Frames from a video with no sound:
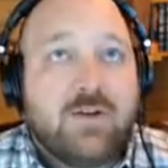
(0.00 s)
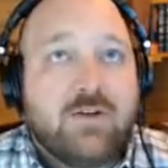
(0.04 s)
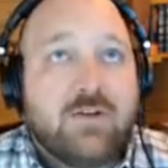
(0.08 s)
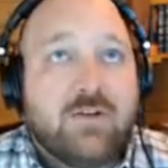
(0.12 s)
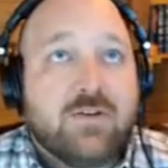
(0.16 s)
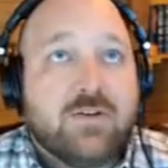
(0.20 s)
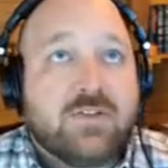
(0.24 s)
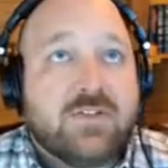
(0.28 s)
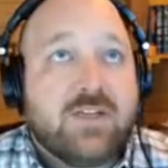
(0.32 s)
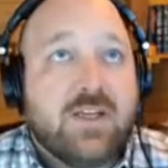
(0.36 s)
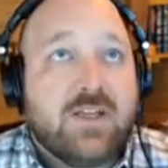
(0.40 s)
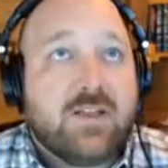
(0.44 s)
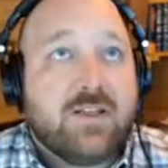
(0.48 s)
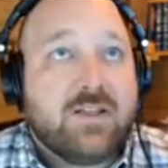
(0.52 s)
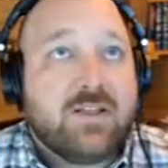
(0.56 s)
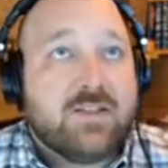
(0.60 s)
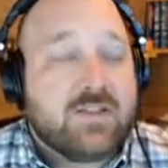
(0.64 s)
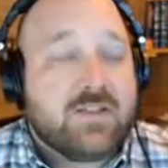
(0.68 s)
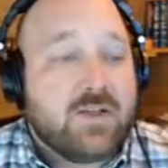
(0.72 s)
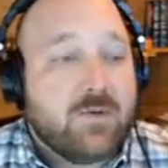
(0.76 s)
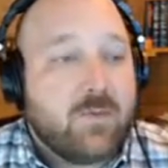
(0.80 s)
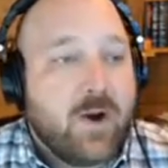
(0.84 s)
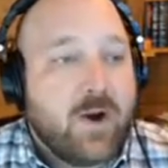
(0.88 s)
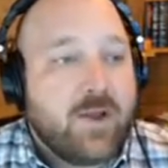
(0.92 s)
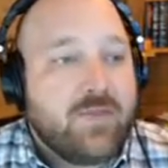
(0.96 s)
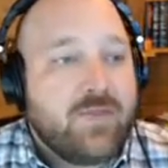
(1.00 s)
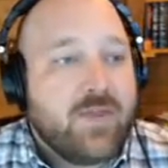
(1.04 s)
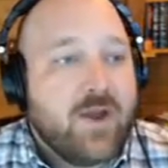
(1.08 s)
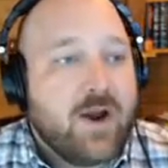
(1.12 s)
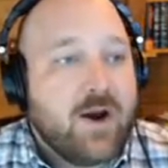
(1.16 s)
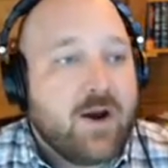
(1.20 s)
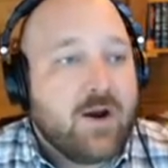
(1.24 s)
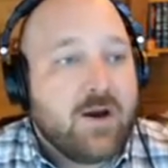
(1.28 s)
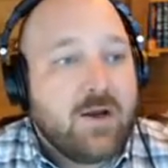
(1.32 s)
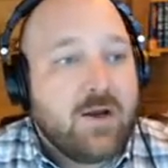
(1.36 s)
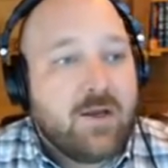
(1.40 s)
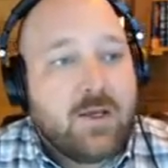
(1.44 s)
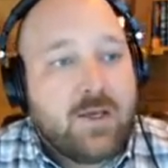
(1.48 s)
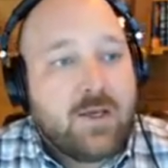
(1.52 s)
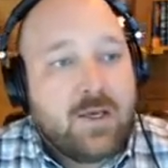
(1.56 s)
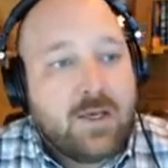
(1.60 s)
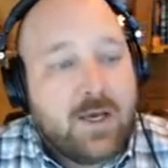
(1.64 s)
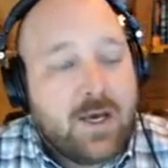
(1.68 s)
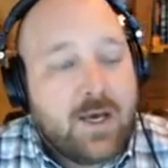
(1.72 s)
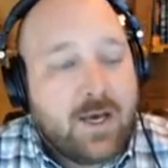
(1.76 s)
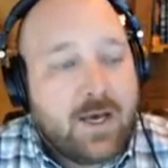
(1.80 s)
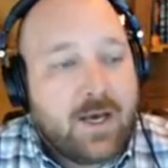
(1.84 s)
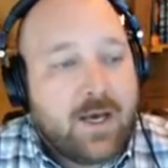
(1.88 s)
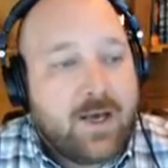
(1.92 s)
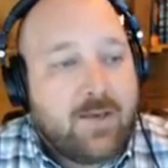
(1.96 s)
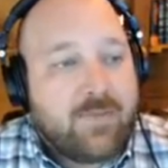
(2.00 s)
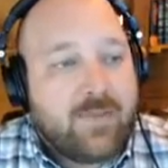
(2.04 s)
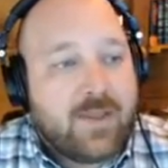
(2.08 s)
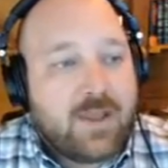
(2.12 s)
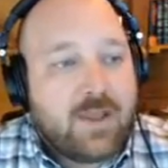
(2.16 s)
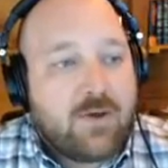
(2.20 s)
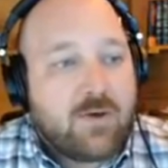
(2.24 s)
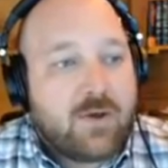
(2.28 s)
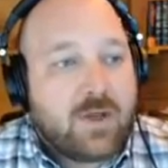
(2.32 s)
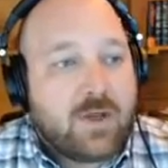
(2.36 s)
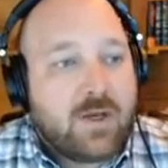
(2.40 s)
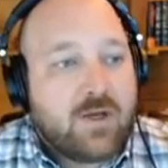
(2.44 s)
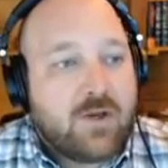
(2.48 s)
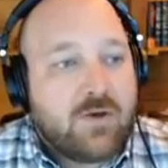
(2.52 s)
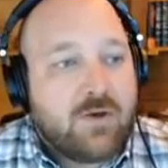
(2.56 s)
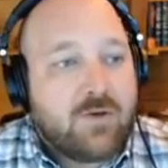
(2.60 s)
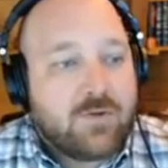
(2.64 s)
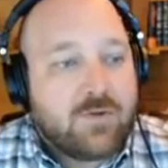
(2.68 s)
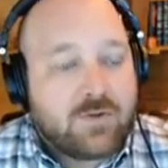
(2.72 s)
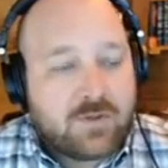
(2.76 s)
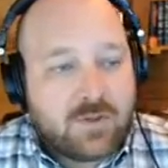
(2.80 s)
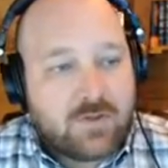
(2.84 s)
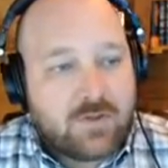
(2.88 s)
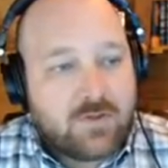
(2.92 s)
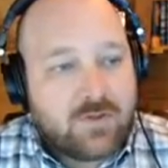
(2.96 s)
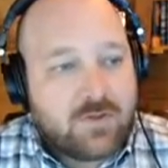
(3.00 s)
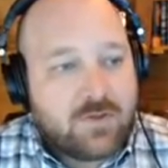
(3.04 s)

And you'll see it listed right there that you can use